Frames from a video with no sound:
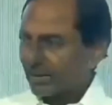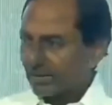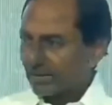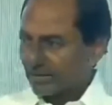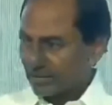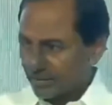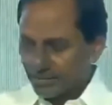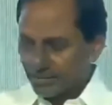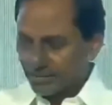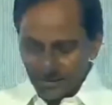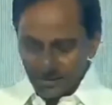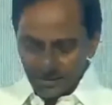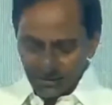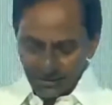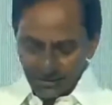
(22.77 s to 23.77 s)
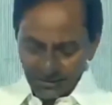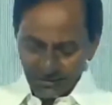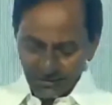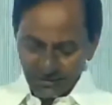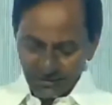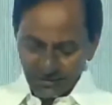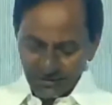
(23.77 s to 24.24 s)
Srimati
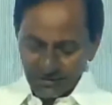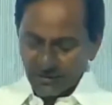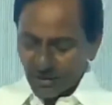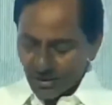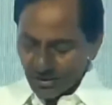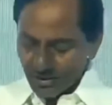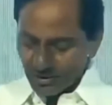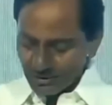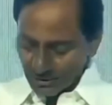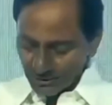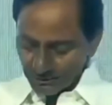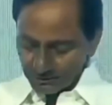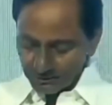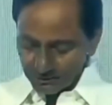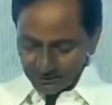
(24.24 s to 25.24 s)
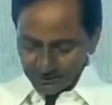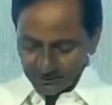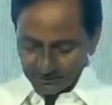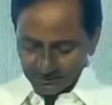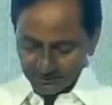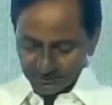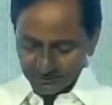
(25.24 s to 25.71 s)
Ivanka Trump,
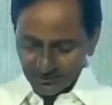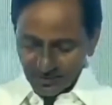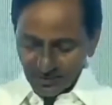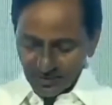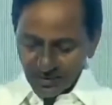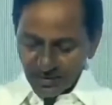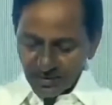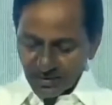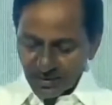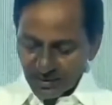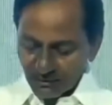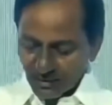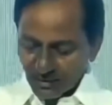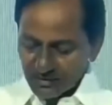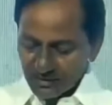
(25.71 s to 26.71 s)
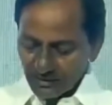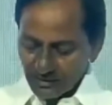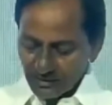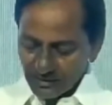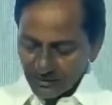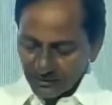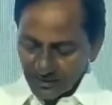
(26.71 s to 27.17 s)
Advisor
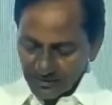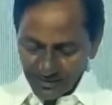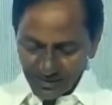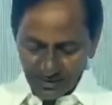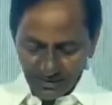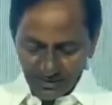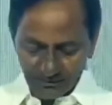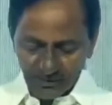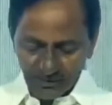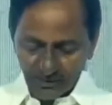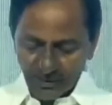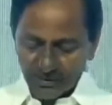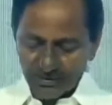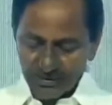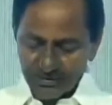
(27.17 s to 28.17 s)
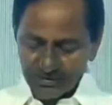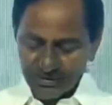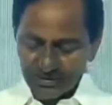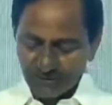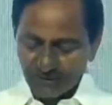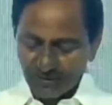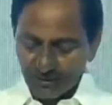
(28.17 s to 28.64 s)
to the President of the United
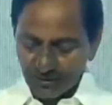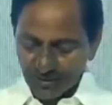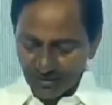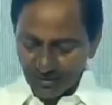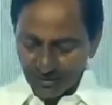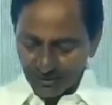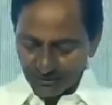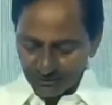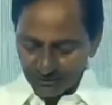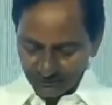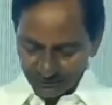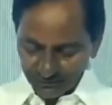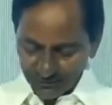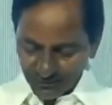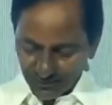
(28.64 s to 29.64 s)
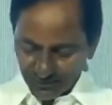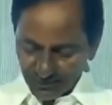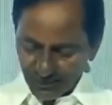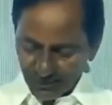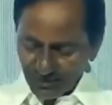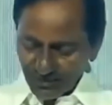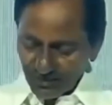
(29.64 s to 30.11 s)
States of America,
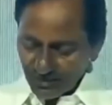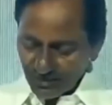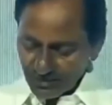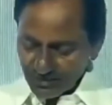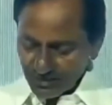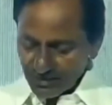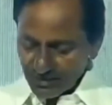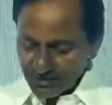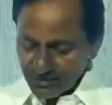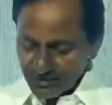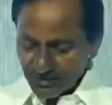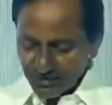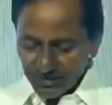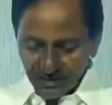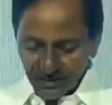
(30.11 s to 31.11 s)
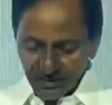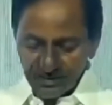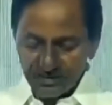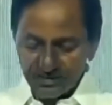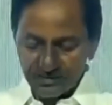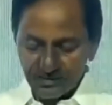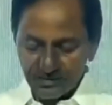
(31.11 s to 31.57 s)
distinguished
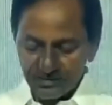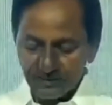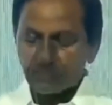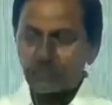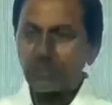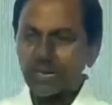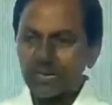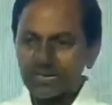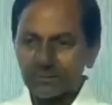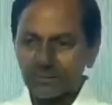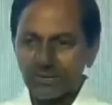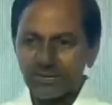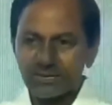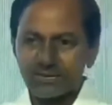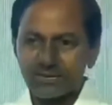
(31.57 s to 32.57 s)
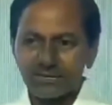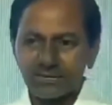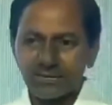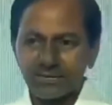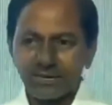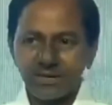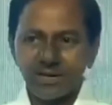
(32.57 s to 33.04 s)
dignitaries, participants
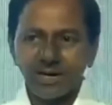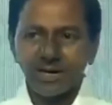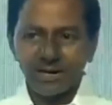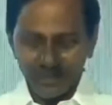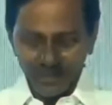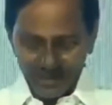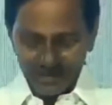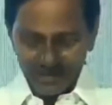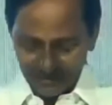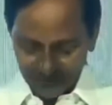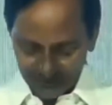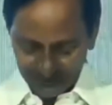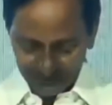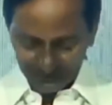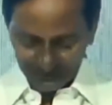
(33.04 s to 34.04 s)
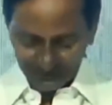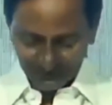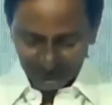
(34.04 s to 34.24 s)
and guests.